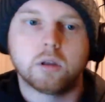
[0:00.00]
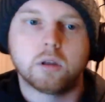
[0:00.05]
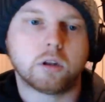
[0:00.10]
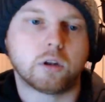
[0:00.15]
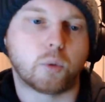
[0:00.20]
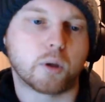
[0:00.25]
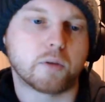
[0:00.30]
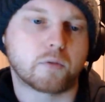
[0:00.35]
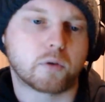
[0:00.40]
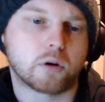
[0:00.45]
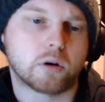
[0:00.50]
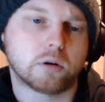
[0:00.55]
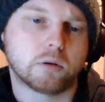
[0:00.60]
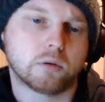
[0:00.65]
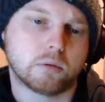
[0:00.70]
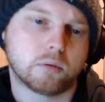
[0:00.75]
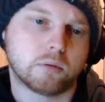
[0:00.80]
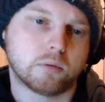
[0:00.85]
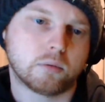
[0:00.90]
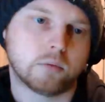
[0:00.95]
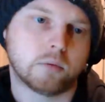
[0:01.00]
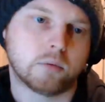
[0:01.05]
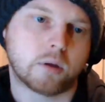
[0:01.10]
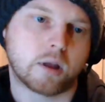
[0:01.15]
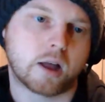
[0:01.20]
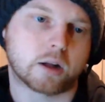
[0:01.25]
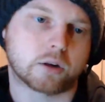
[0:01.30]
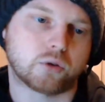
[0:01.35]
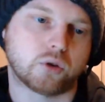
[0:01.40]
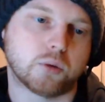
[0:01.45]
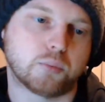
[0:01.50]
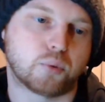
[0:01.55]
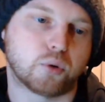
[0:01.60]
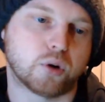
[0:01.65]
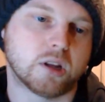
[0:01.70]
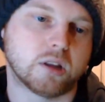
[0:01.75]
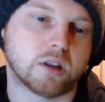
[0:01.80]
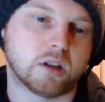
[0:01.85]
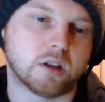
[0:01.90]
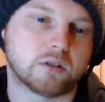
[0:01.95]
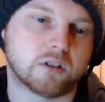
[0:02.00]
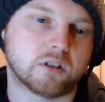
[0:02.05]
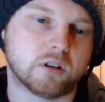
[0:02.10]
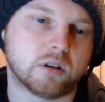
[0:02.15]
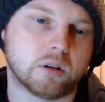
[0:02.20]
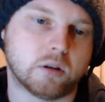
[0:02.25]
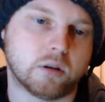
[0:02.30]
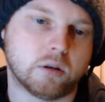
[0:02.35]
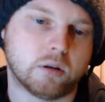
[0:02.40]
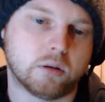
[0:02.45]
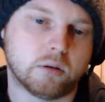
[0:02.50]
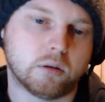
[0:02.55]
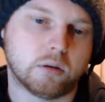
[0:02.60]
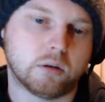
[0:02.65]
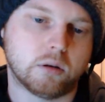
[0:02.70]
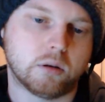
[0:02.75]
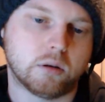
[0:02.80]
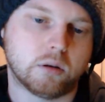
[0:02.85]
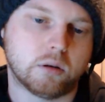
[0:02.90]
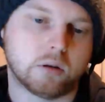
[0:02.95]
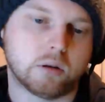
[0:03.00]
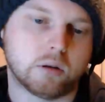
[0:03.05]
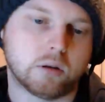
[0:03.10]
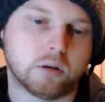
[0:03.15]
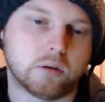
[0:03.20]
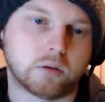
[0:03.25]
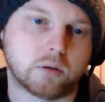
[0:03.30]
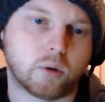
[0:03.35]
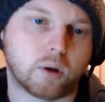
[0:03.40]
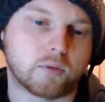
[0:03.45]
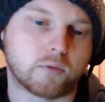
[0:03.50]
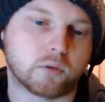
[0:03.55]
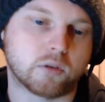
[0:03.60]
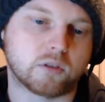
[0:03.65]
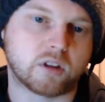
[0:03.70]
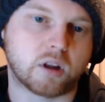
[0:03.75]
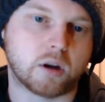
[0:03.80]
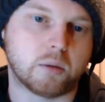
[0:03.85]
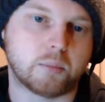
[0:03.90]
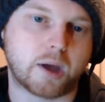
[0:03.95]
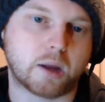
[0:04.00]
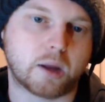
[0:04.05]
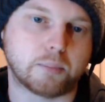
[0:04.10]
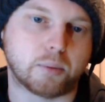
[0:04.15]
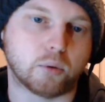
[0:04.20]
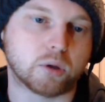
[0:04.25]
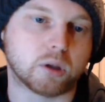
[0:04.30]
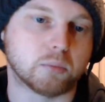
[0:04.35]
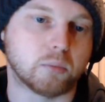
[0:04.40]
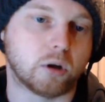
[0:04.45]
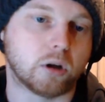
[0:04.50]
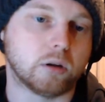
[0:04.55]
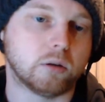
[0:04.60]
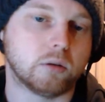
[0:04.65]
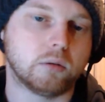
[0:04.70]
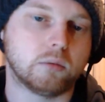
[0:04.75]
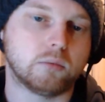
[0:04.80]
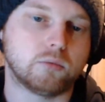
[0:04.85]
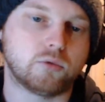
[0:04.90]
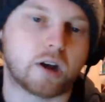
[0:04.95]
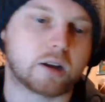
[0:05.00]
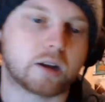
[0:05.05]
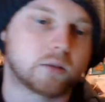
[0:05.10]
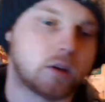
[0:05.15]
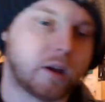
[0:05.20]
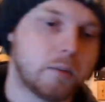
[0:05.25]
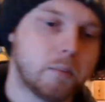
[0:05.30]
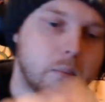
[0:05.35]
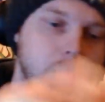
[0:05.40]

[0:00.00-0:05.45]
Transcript: Noivern. Actually pretty decent. Noivern's not a bad Pokemon. Dragon type.